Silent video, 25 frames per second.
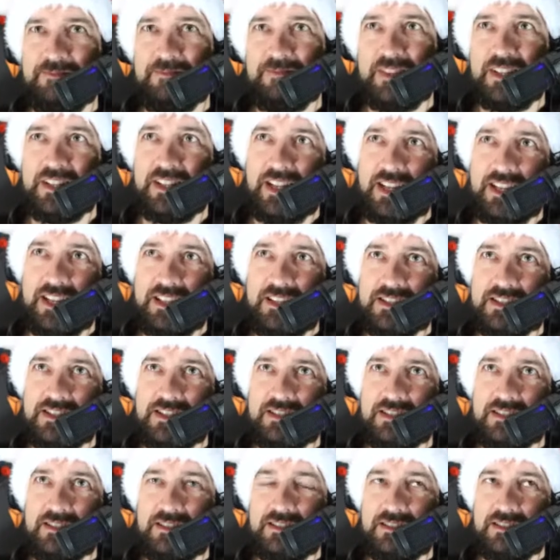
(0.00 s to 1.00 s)
Less,
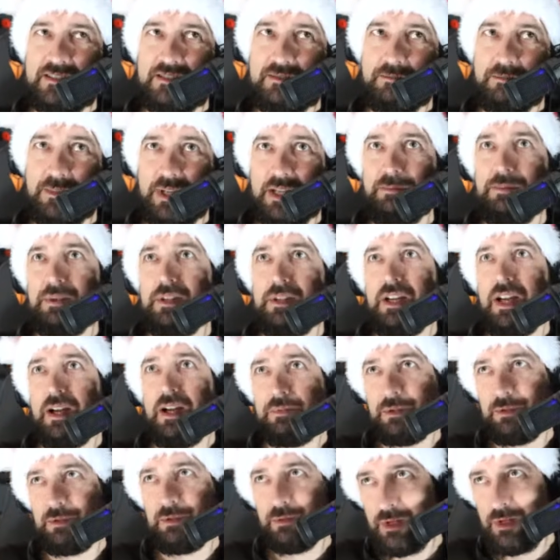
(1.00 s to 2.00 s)
maybe up
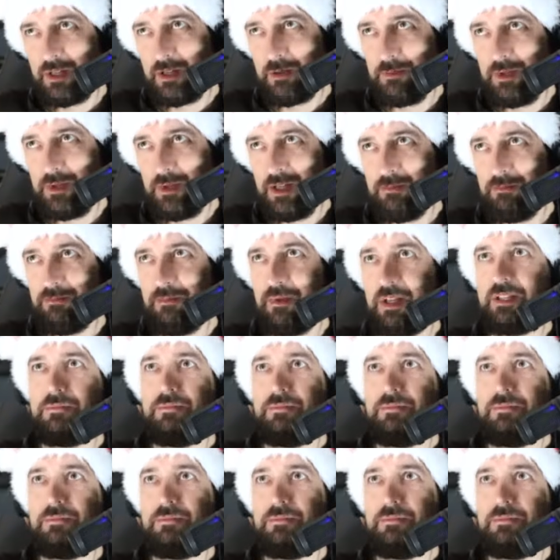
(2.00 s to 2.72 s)
to workmem, but